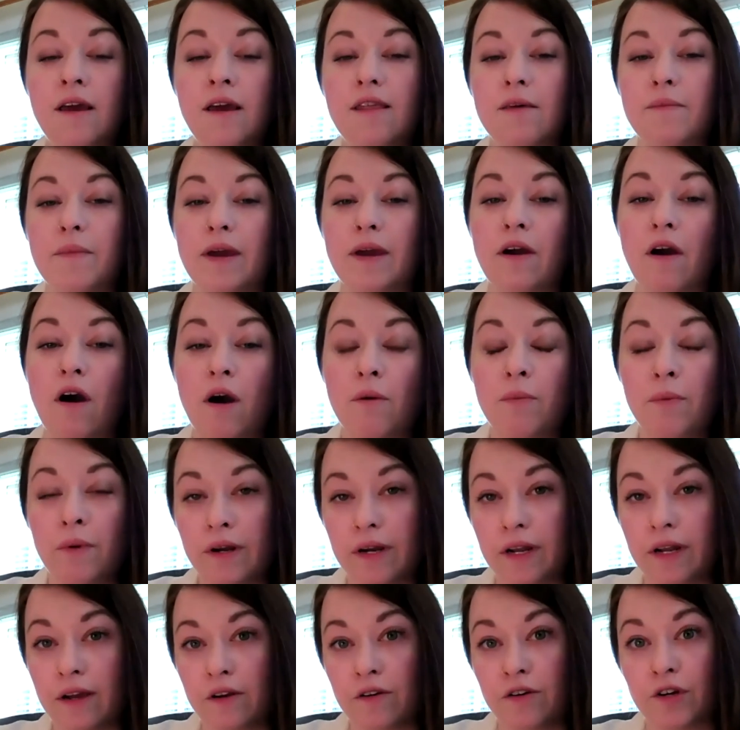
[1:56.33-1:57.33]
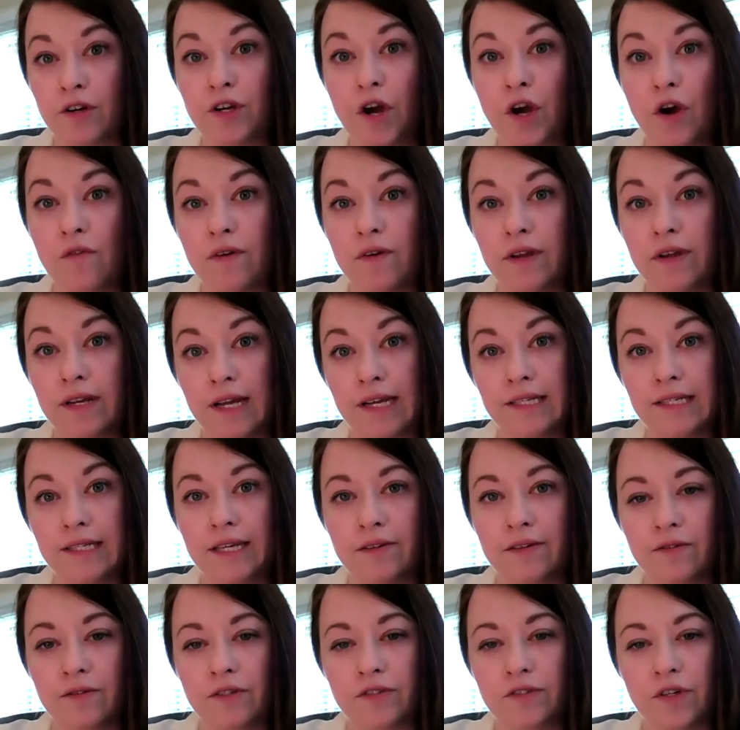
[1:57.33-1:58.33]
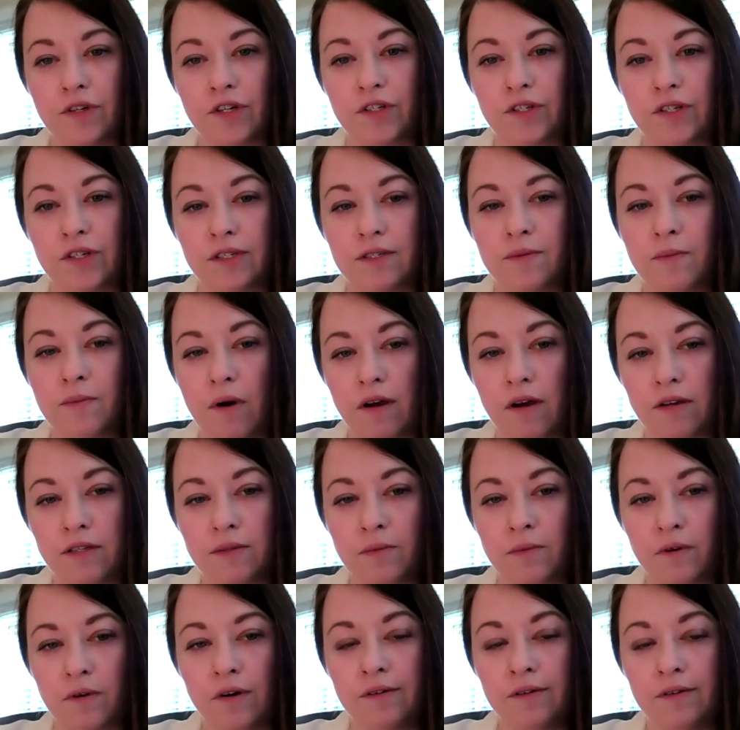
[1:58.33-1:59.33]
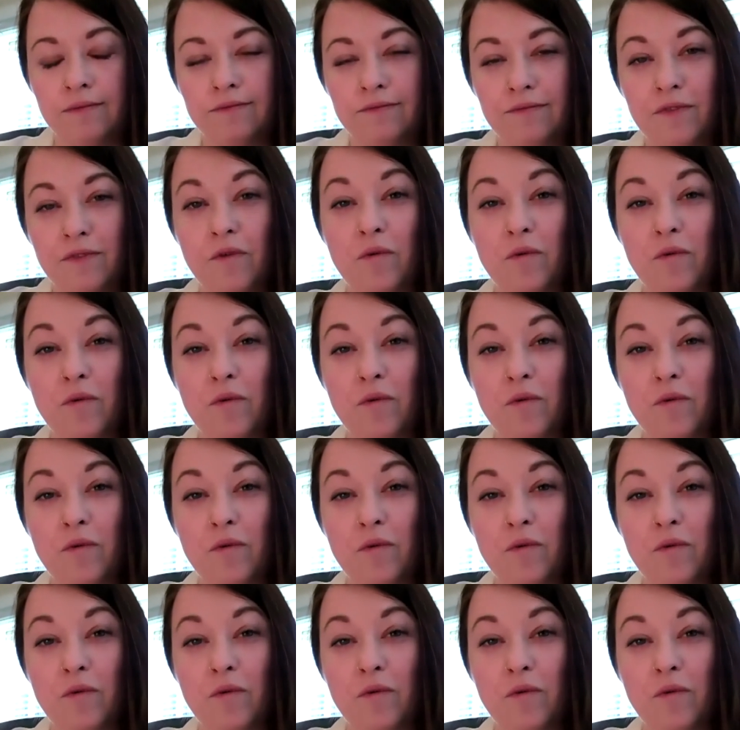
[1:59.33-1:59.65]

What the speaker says: that make operating under COVID-19 restrictions possible.